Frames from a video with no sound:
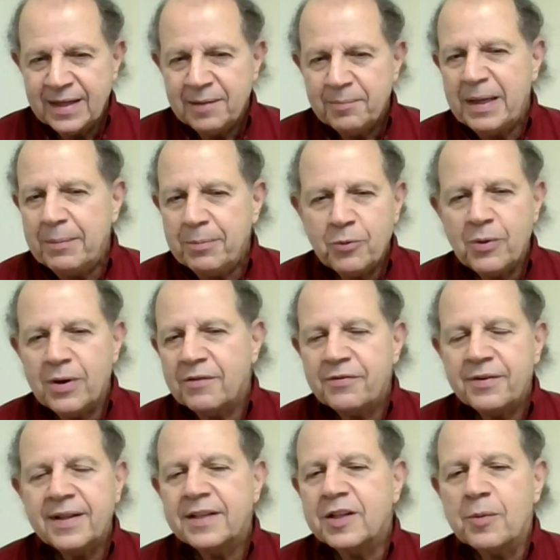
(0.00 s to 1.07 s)
People want to feel
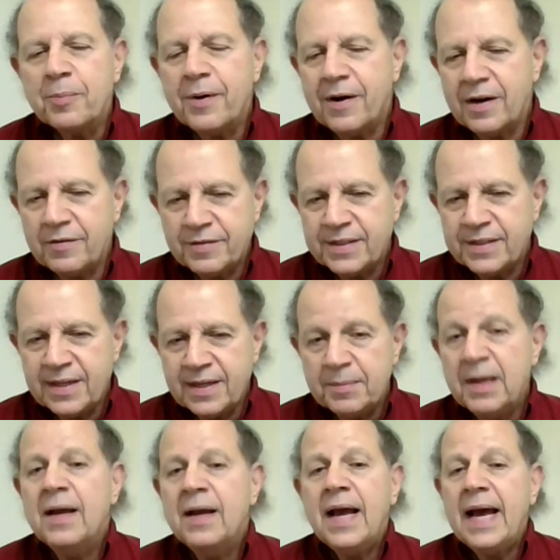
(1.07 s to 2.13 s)
like they're part of a team,
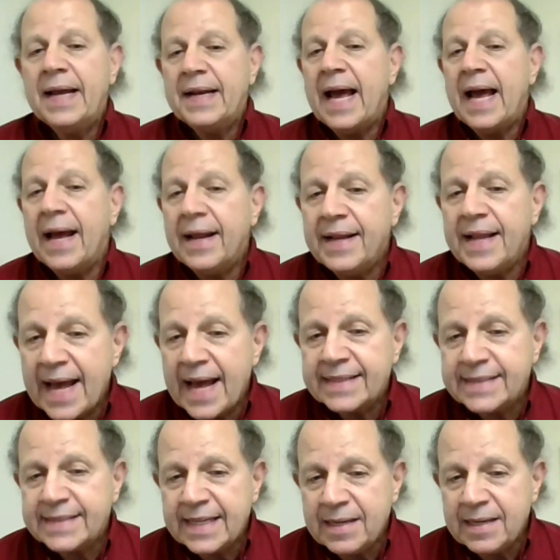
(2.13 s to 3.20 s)
and that
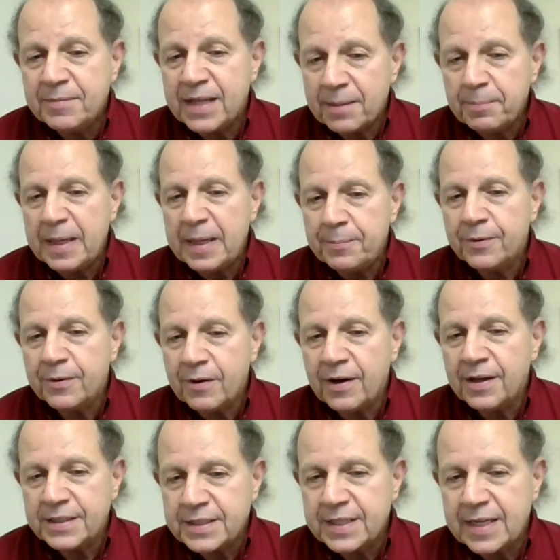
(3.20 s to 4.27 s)
team, that people
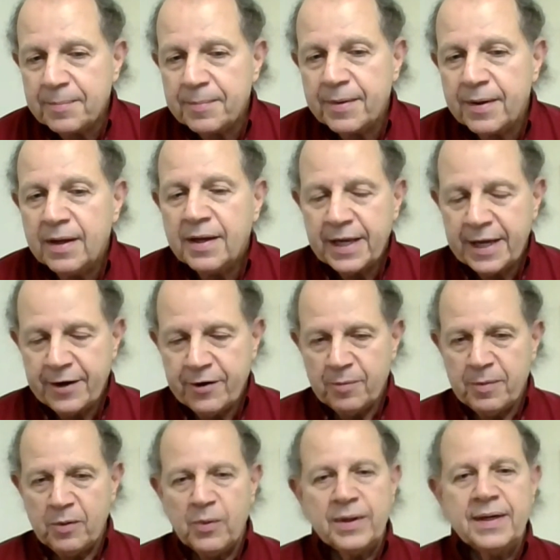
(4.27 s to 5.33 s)
on the team care
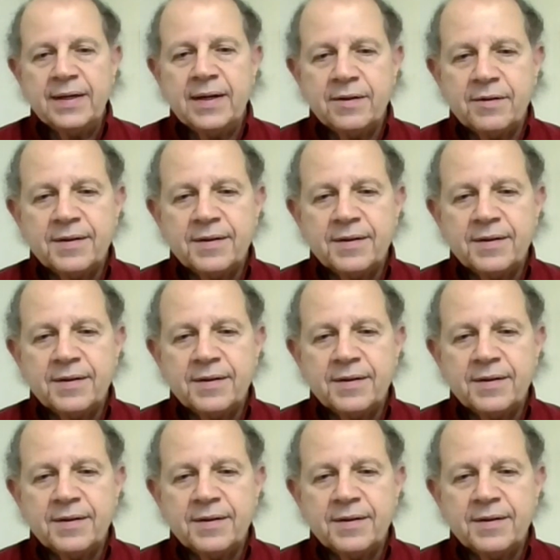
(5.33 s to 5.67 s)
about one another.